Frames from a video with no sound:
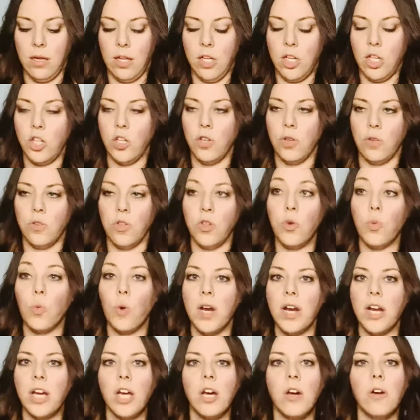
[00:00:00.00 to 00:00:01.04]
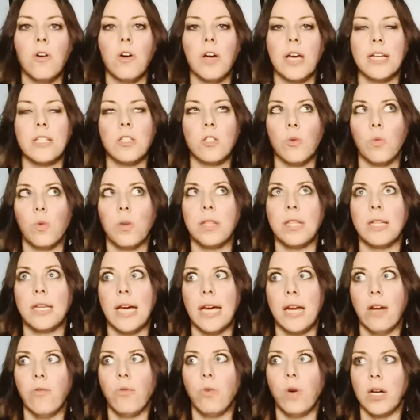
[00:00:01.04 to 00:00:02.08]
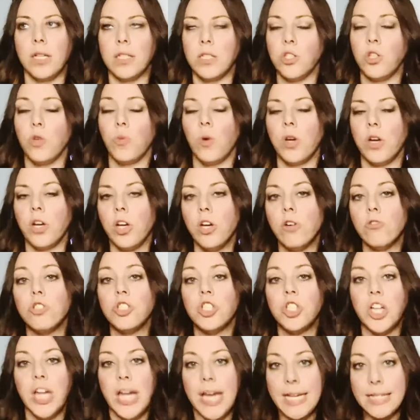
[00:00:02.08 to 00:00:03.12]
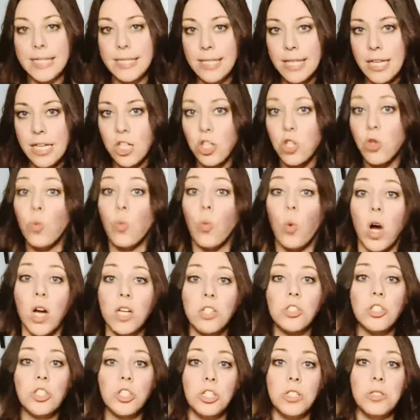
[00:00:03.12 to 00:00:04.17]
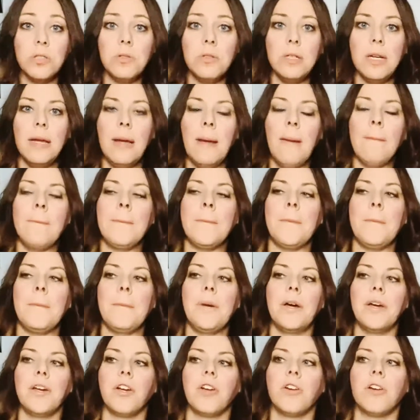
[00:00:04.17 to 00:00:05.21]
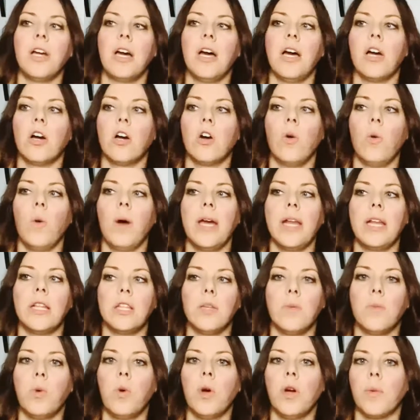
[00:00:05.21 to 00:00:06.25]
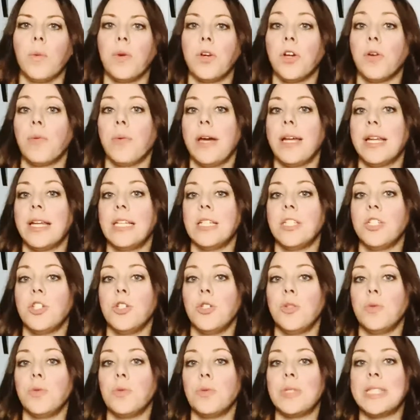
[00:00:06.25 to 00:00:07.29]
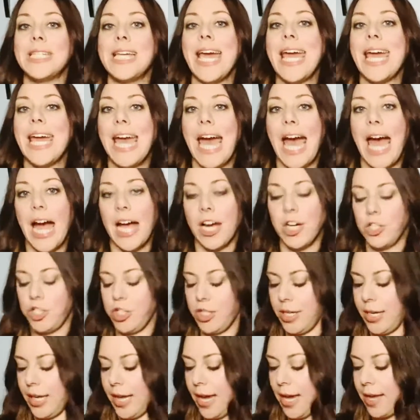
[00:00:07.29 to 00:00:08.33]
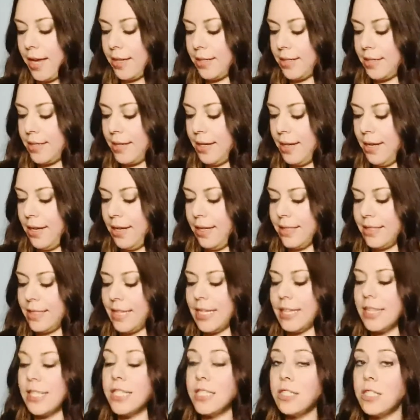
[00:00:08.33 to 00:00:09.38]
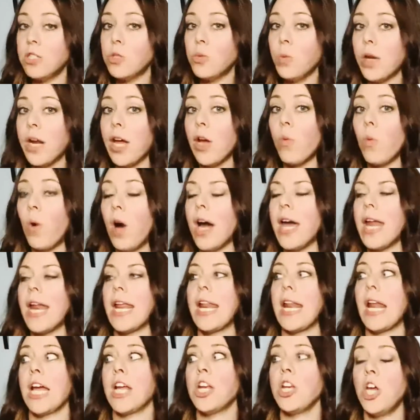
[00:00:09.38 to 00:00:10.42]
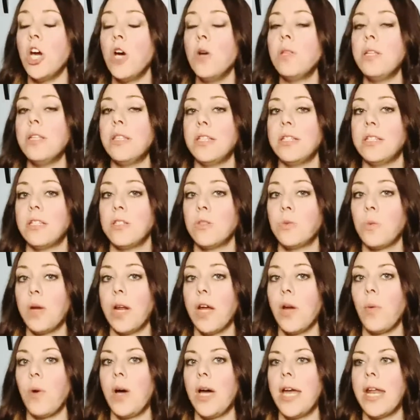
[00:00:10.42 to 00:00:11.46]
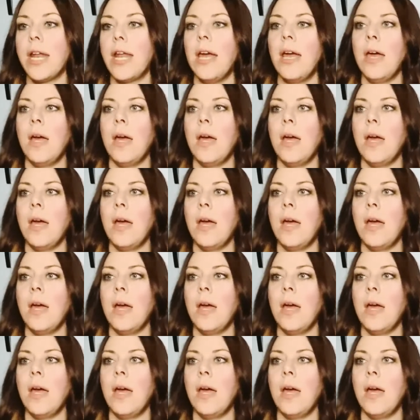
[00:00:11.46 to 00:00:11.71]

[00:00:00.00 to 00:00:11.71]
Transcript: You want to go, okay, so with the Knight of Wands, you want to go chase it, you want to, but you're not quite at the point where you're ready to take action yet. It's like, this is what I want, and I know that this is what I want.